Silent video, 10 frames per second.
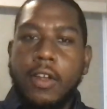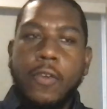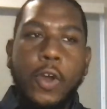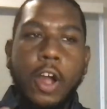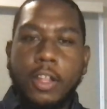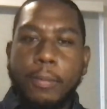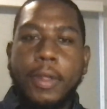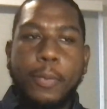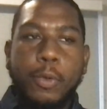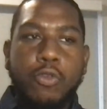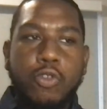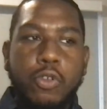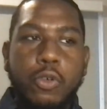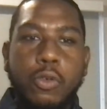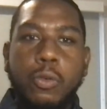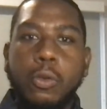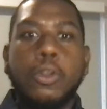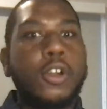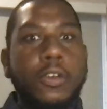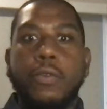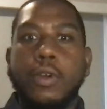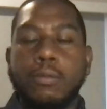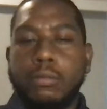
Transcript: for other people to learn from?